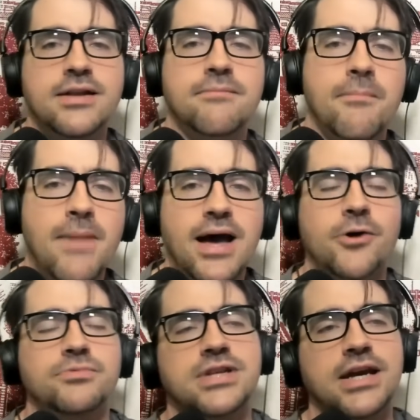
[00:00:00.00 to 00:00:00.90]
my
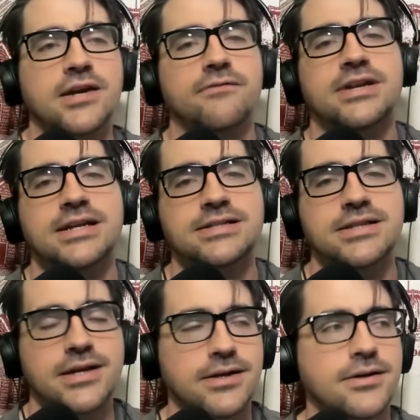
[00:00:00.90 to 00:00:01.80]
home state of
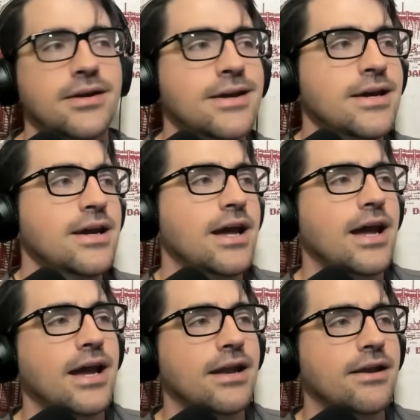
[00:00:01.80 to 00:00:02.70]
Tennessee.
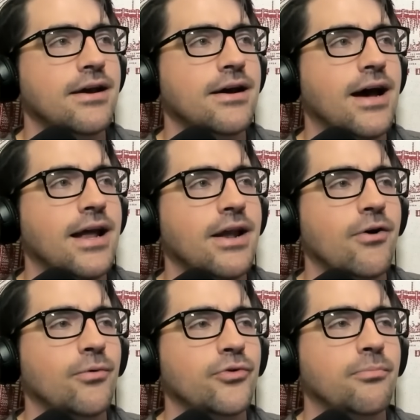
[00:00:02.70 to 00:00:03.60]
Mm-hmm. And I
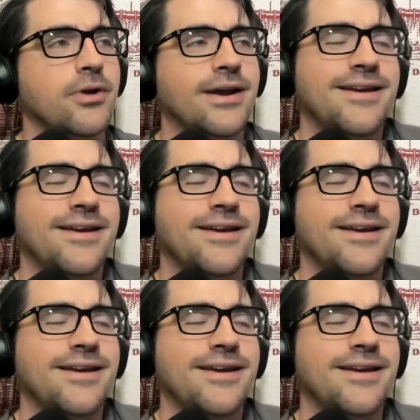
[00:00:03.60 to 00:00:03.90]
know it was a big.